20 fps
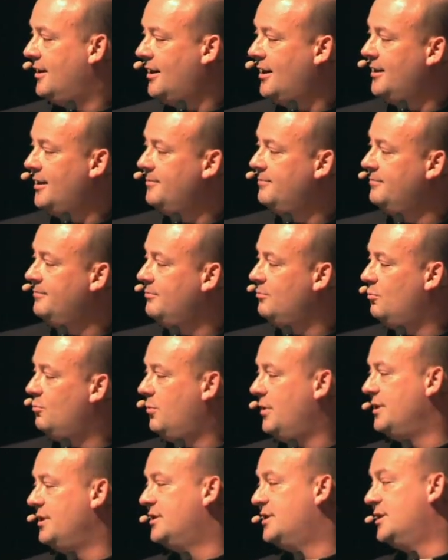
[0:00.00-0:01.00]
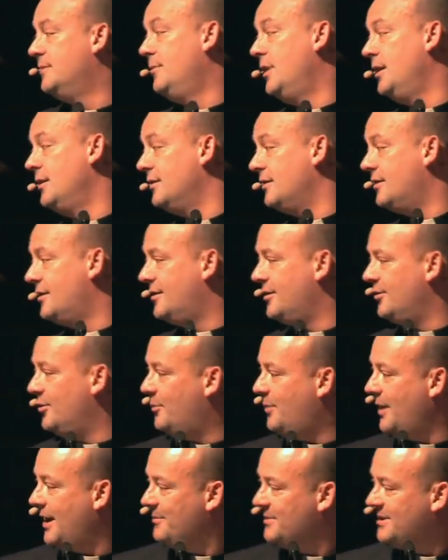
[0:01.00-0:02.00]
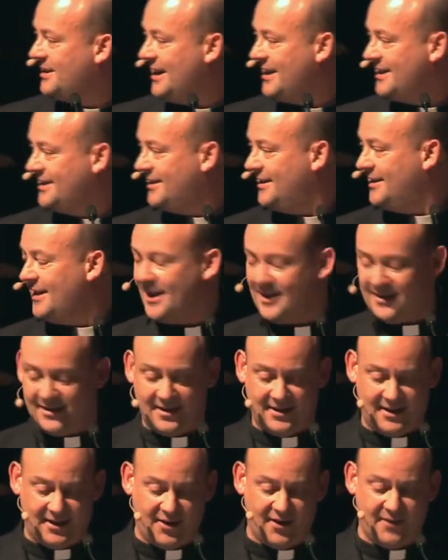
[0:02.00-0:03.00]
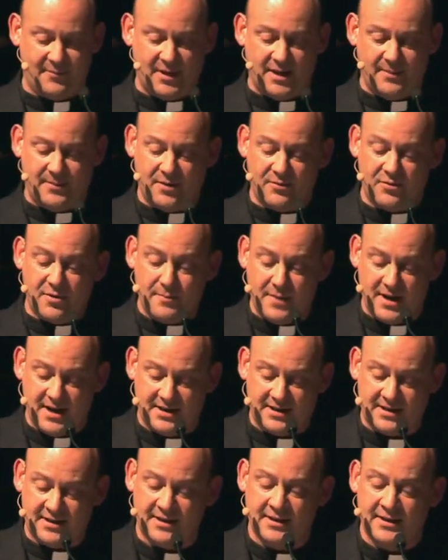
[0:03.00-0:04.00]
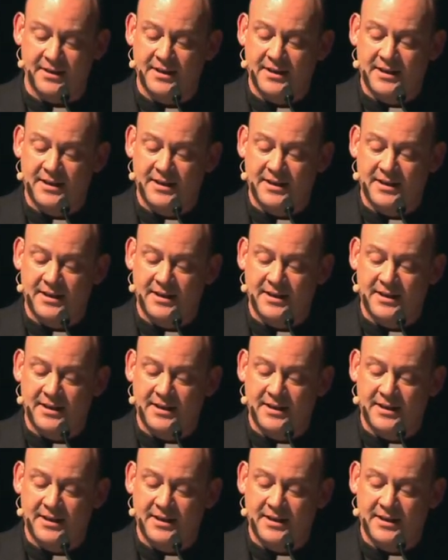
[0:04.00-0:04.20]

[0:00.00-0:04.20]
Once a month, or perhaps less than that. I think I've been a bit remiss.